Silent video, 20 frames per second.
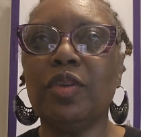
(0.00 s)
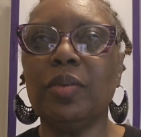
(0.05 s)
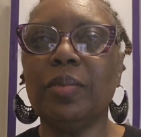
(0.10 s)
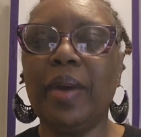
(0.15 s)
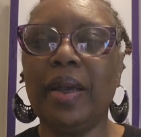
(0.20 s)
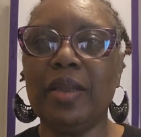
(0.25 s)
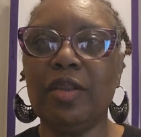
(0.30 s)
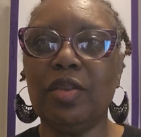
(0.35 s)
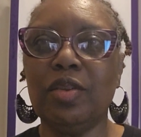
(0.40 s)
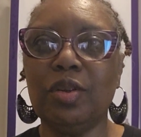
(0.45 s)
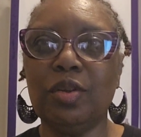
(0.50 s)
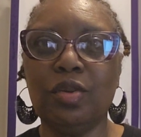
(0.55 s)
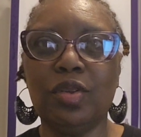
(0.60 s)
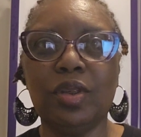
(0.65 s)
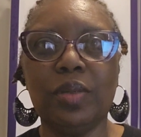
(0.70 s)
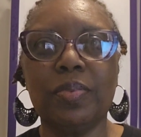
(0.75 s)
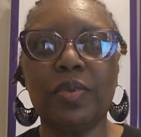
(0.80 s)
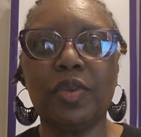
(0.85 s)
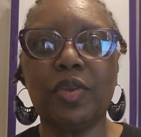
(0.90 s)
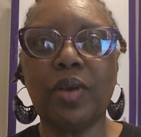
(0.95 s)
to my new
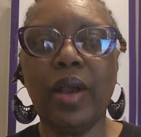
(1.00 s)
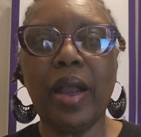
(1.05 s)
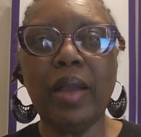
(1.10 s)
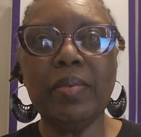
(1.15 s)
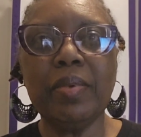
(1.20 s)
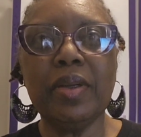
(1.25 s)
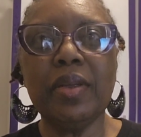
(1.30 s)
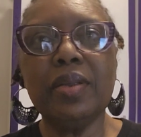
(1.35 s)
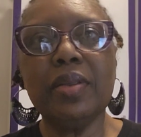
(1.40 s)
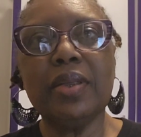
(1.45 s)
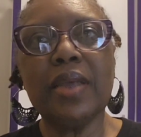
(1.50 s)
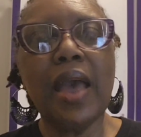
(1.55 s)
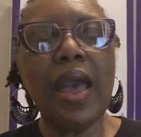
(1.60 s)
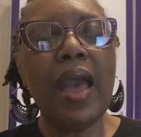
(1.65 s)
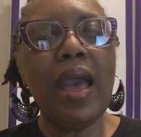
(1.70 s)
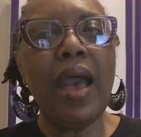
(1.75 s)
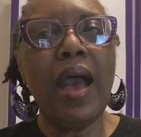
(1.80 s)
subscribers.